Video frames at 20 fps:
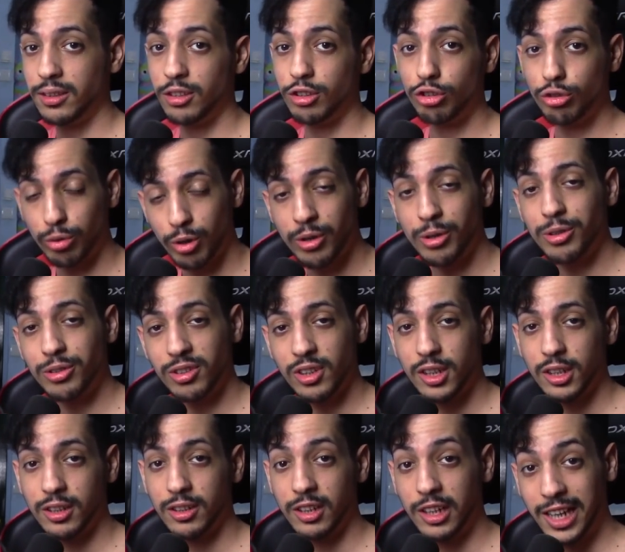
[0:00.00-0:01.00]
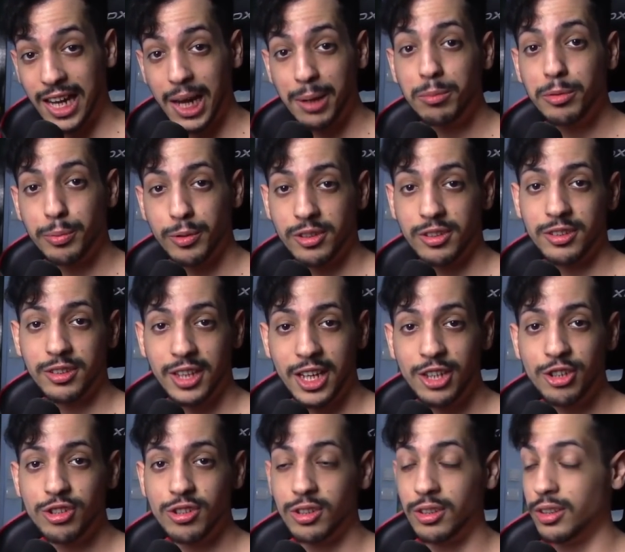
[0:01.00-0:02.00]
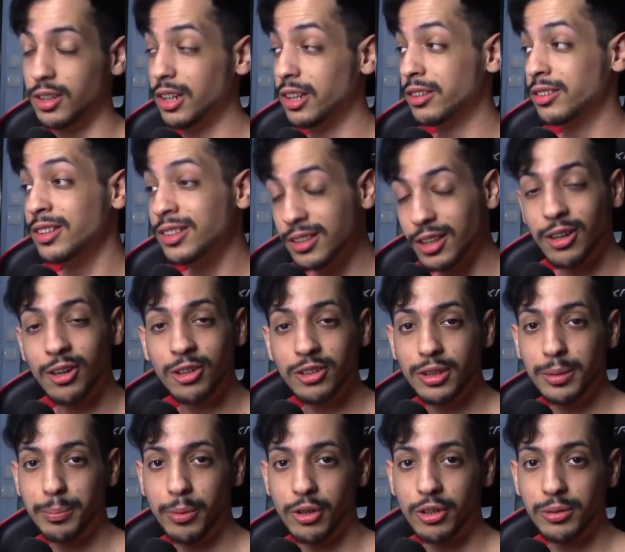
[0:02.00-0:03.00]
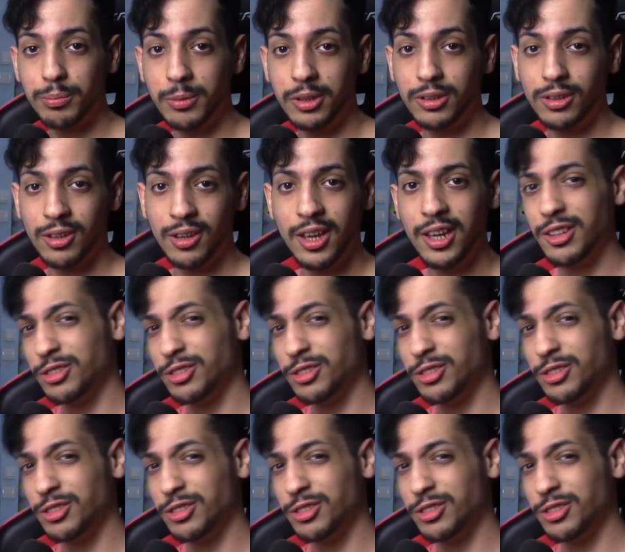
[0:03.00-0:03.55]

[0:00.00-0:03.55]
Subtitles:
the stronger side of the game's presentation is in the art department.